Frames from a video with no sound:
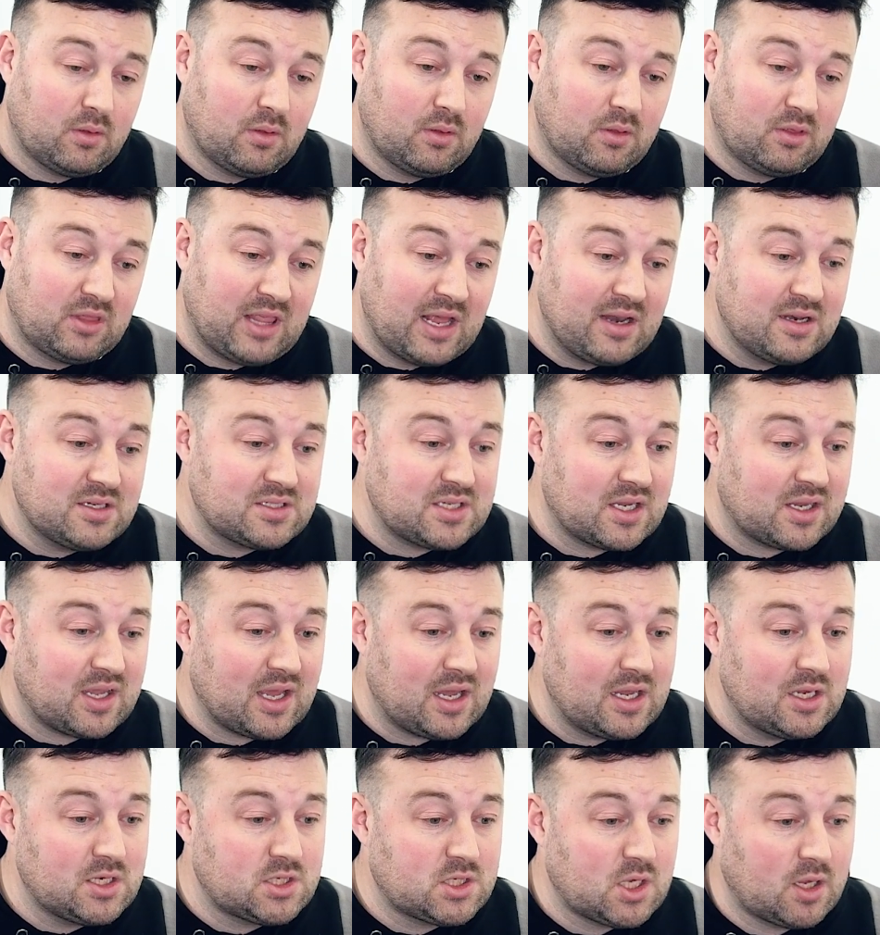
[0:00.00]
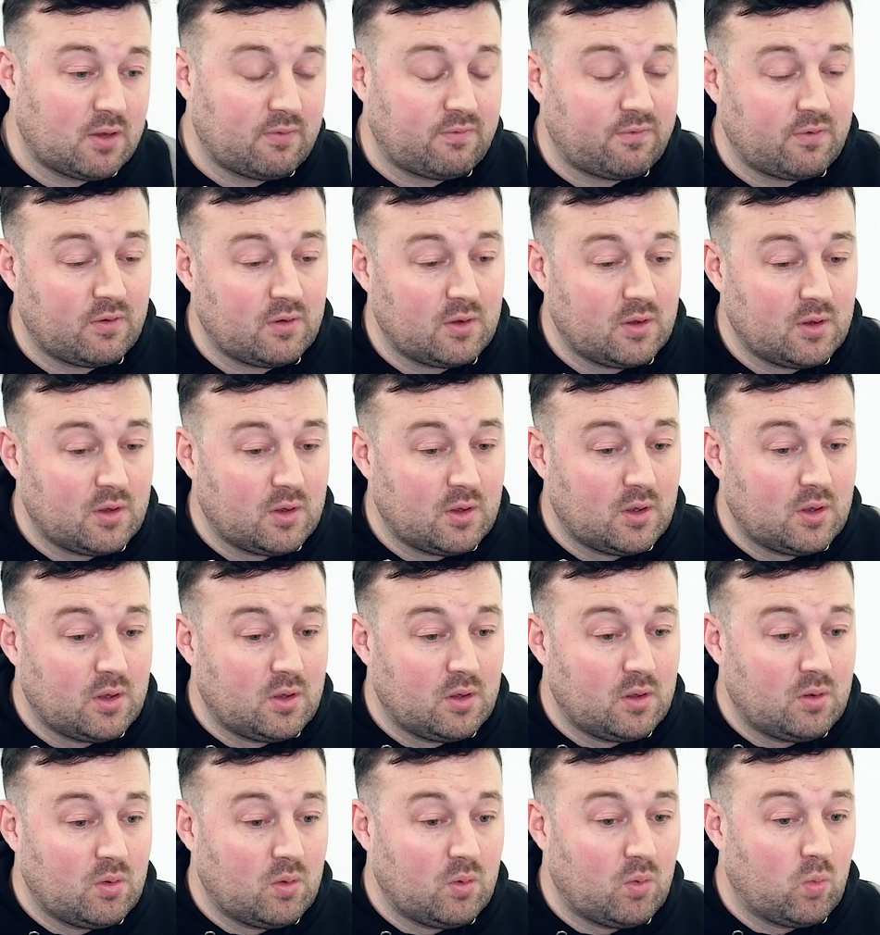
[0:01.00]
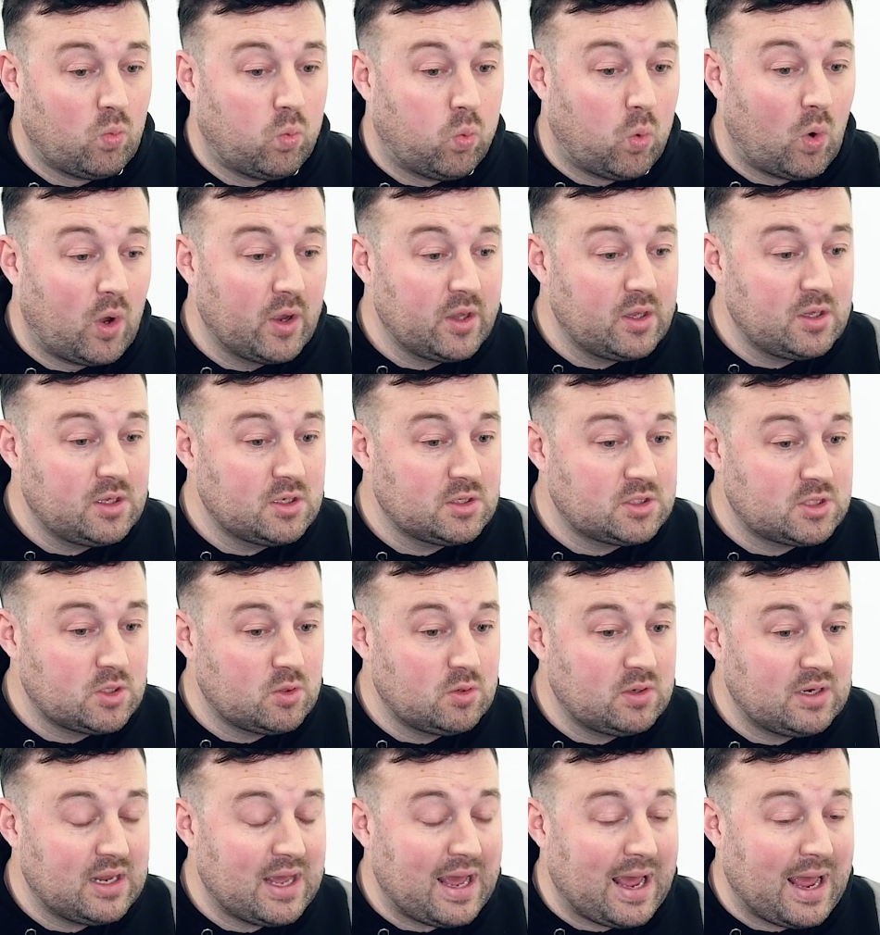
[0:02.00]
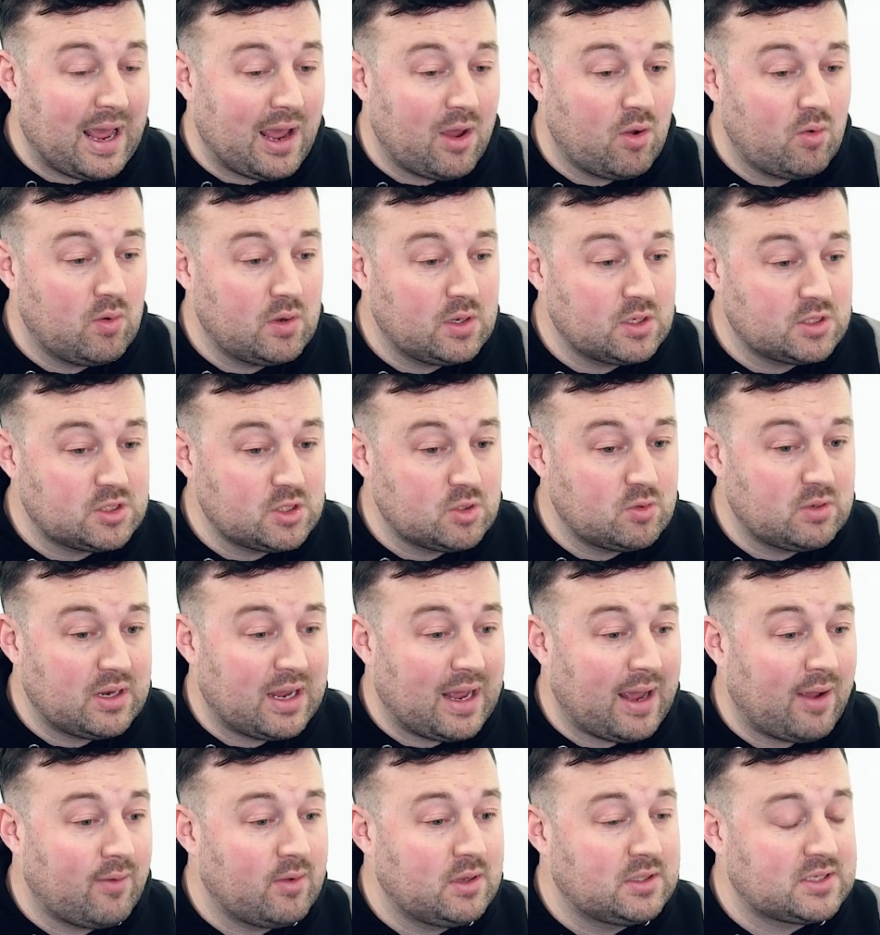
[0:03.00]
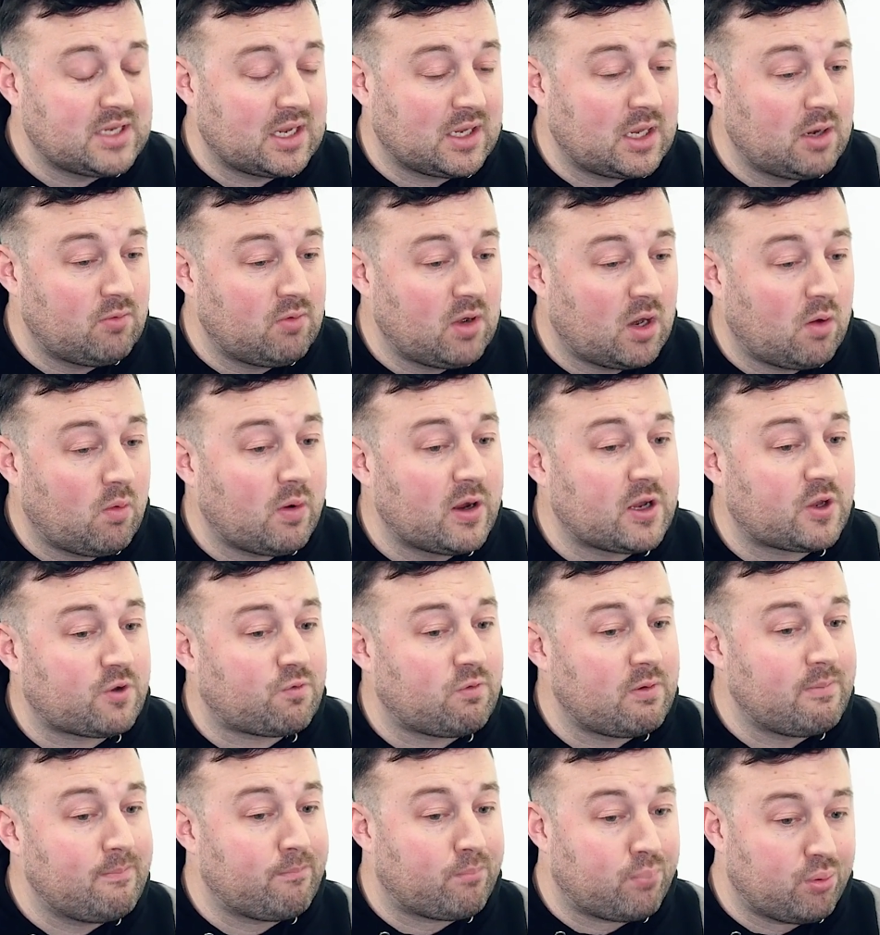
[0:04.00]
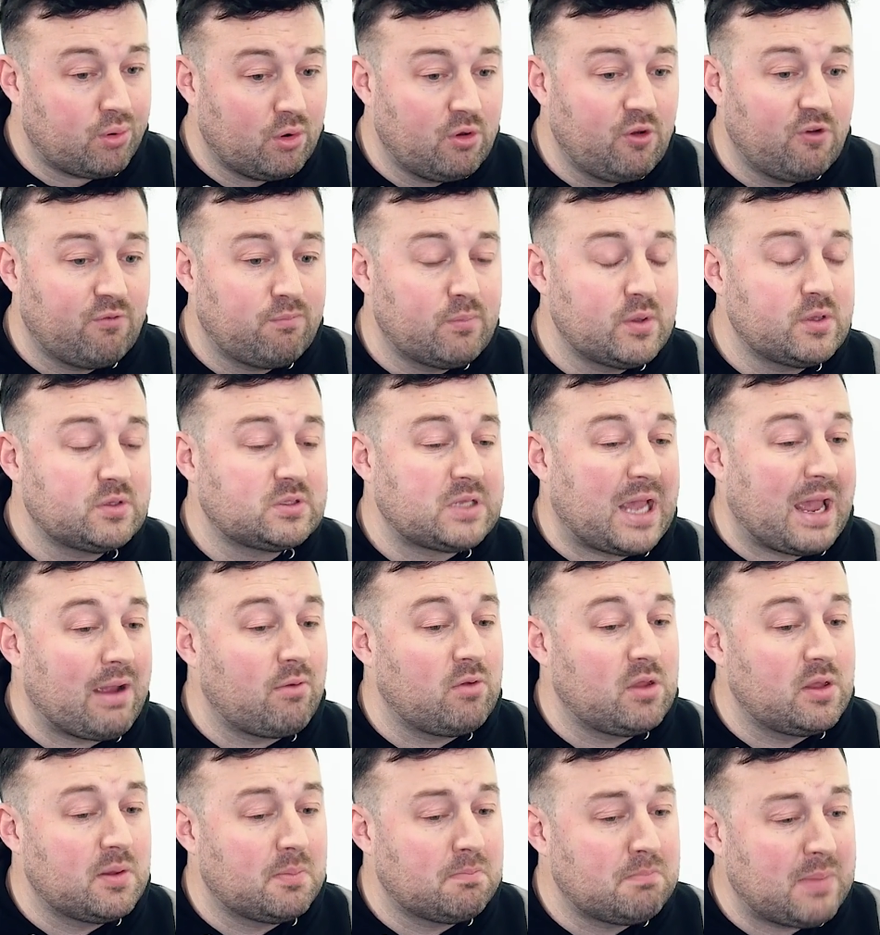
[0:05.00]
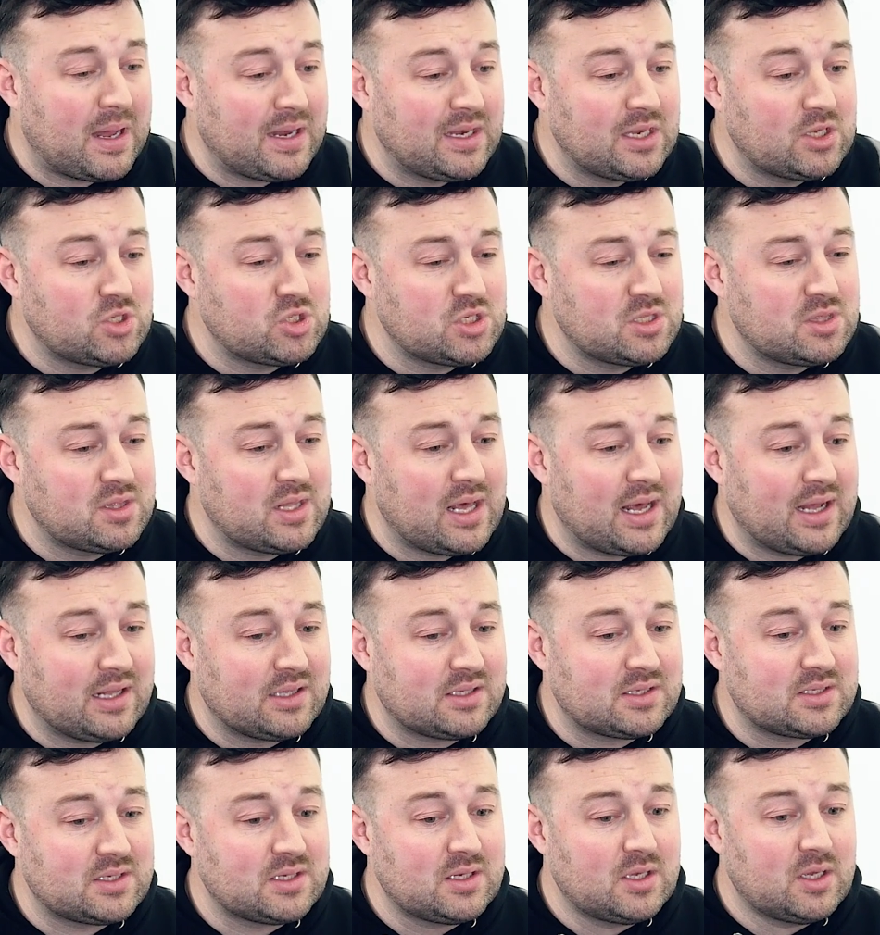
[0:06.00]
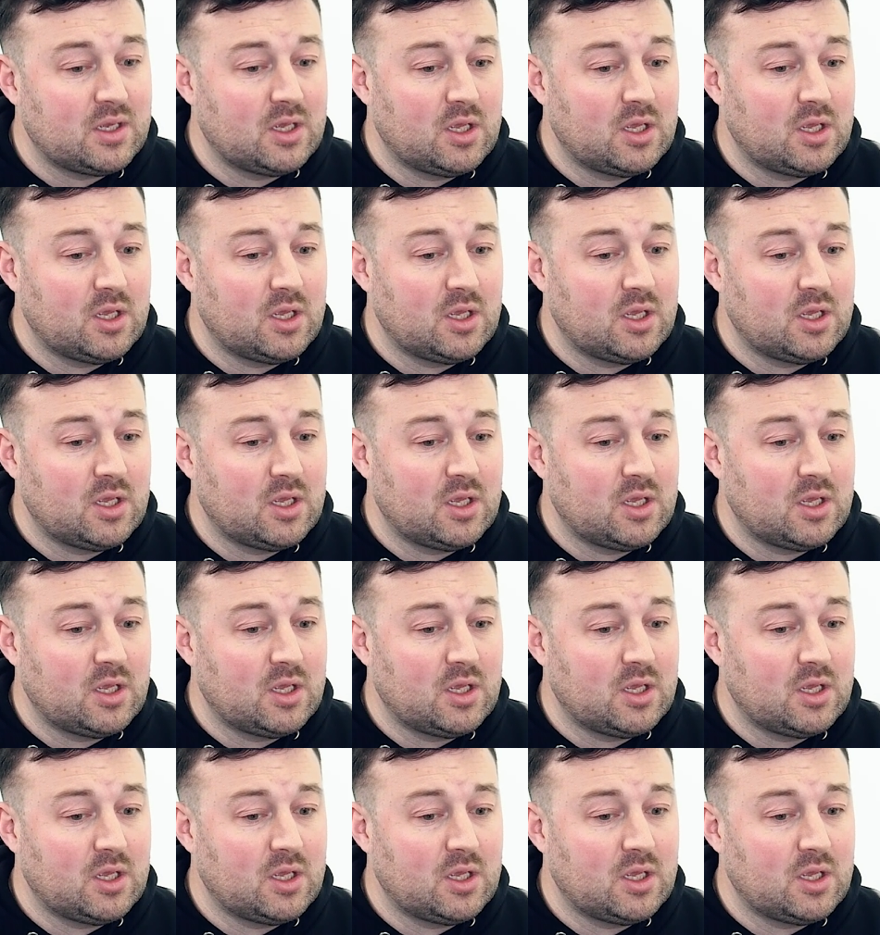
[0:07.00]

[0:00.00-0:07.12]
then it's a case of, why are you doing it? How are you doing it? How are you taking requests for improvements? How are you managing that?